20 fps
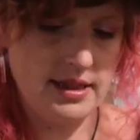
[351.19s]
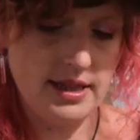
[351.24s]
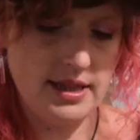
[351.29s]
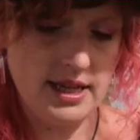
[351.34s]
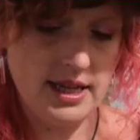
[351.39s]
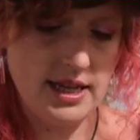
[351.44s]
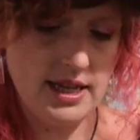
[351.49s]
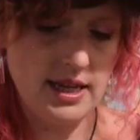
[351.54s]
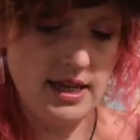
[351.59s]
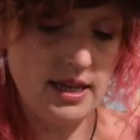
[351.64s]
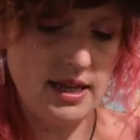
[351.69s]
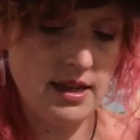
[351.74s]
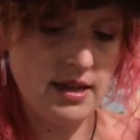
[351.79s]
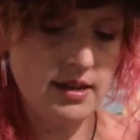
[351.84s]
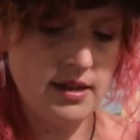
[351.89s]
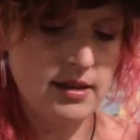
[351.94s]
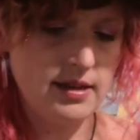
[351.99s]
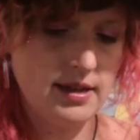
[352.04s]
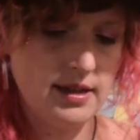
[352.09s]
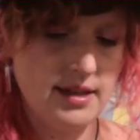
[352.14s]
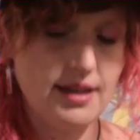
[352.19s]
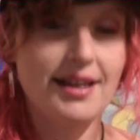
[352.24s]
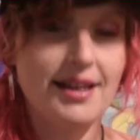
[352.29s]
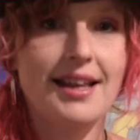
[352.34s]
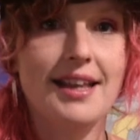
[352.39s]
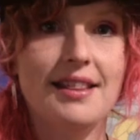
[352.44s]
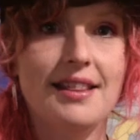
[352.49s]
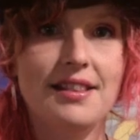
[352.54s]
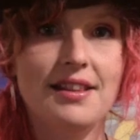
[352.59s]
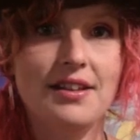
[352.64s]
the
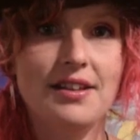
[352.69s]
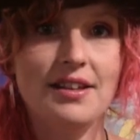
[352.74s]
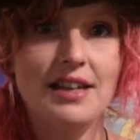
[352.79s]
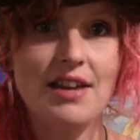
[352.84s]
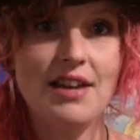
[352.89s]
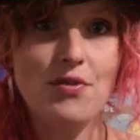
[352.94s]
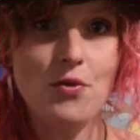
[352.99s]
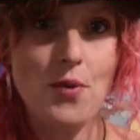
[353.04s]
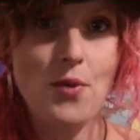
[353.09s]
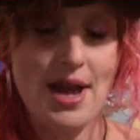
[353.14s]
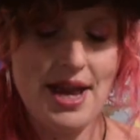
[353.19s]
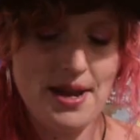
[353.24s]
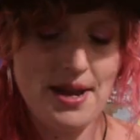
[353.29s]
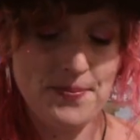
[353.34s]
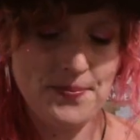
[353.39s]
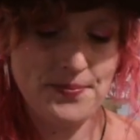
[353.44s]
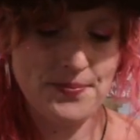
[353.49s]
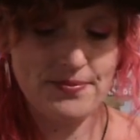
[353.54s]
giveaway,